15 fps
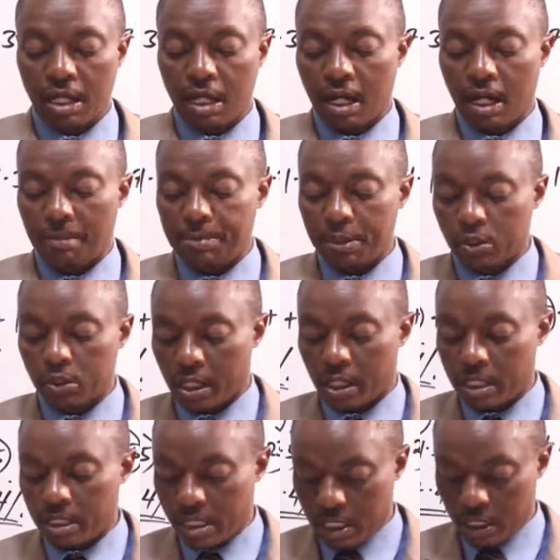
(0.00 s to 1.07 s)

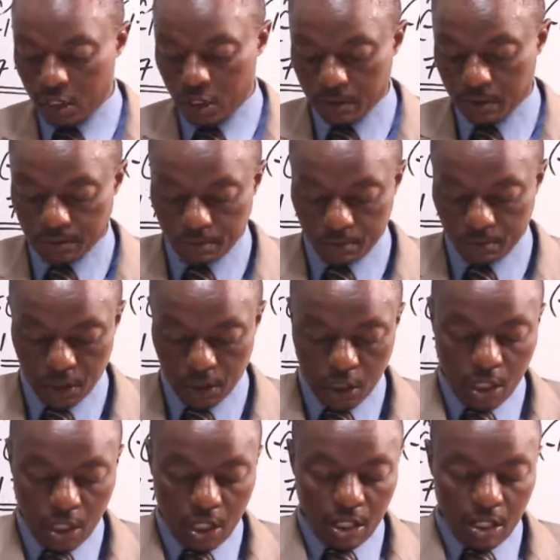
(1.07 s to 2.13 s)
capitalization.
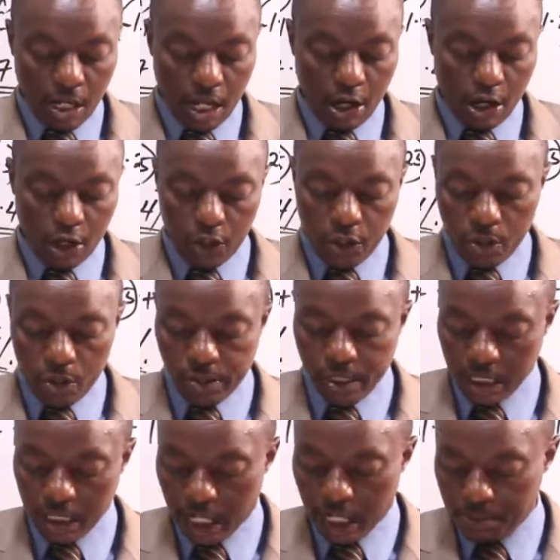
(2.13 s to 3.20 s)
Now,
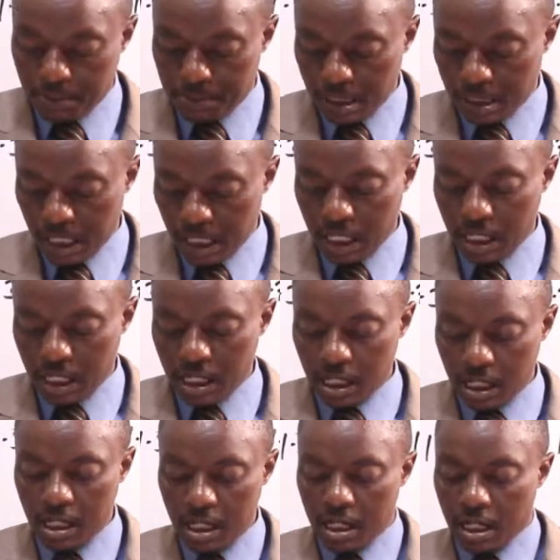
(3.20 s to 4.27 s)
using the APT,
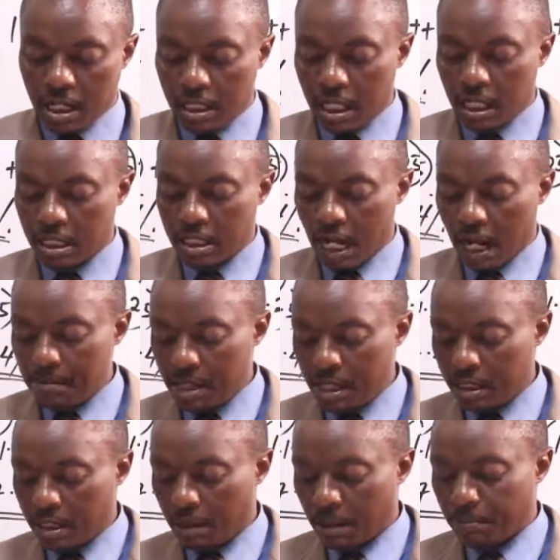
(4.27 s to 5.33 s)

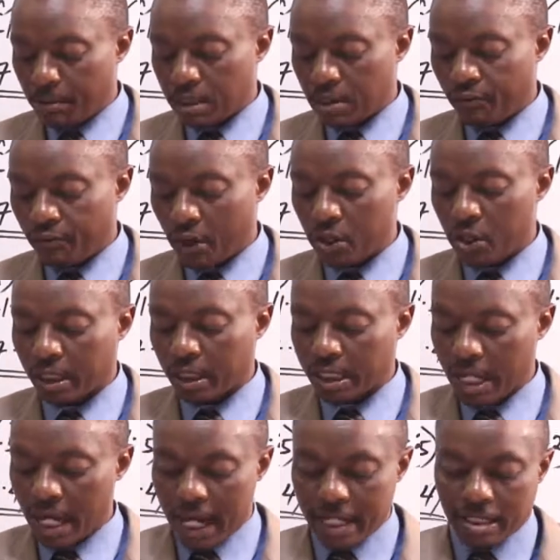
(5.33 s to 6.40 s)
determine the portfolio that
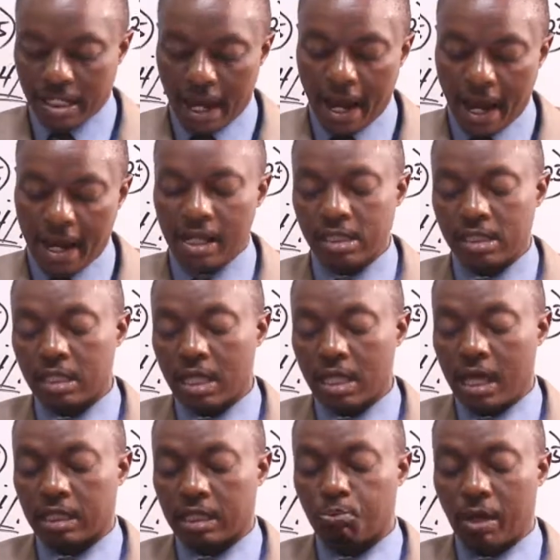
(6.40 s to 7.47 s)
has the highest
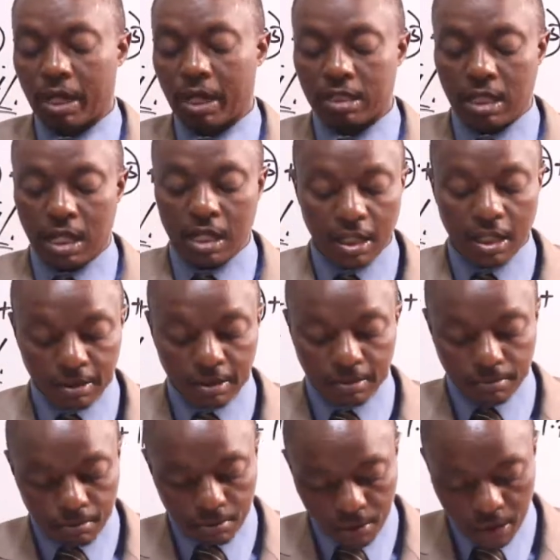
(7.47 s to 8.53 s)
expected
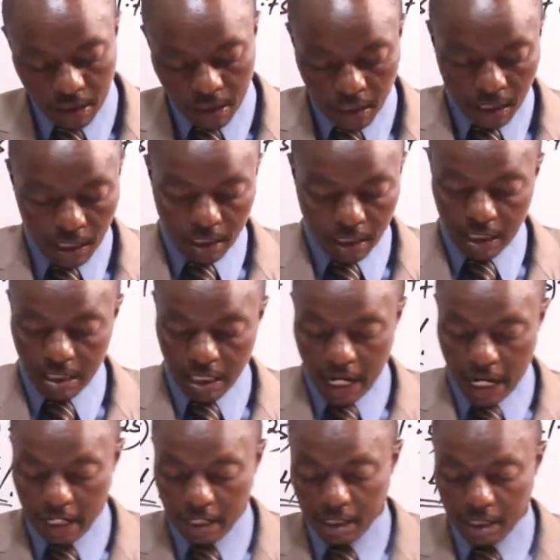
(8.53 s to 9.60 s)

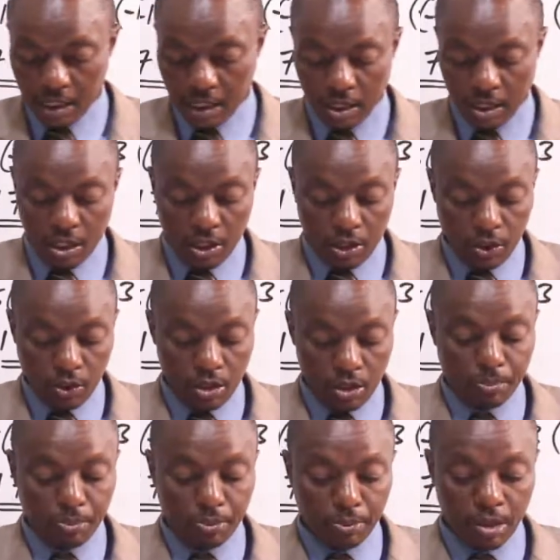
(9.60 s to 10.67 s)
return. You
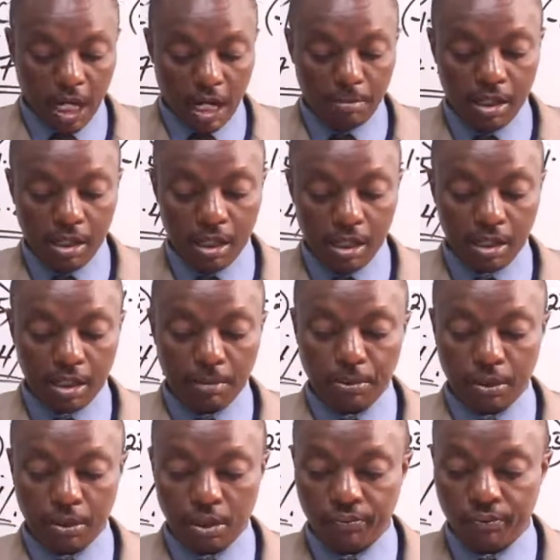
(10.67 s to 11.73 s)
determine the
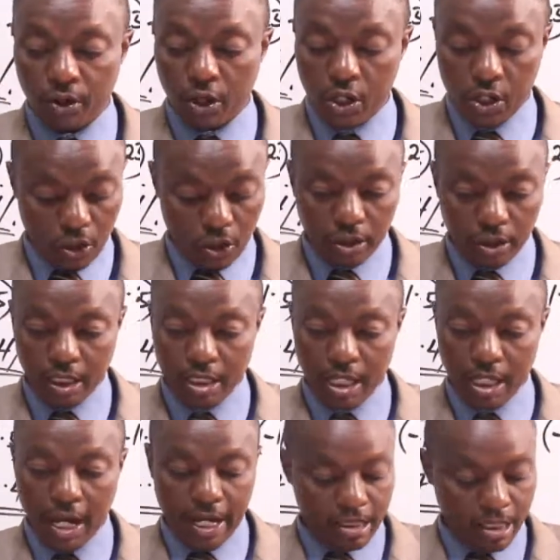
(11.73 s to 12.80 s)
portfolio that
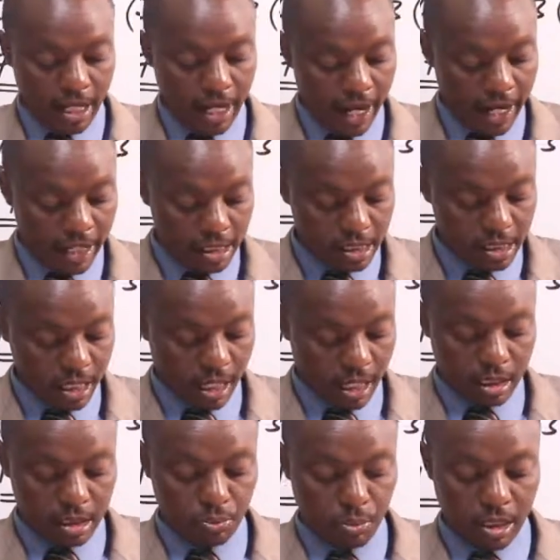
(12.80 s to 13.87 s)
has the highest
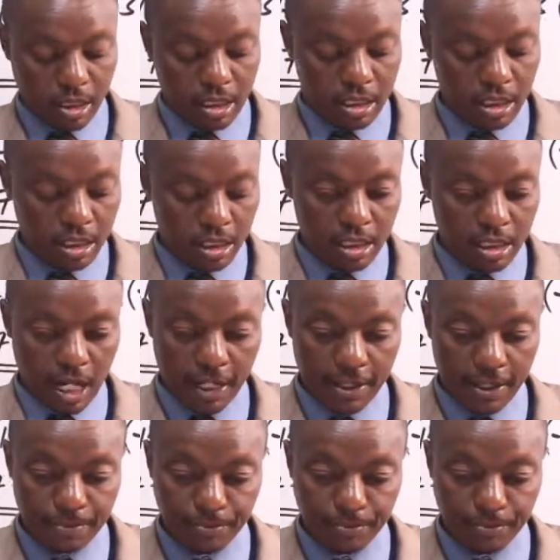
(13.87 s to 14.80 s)
expected return.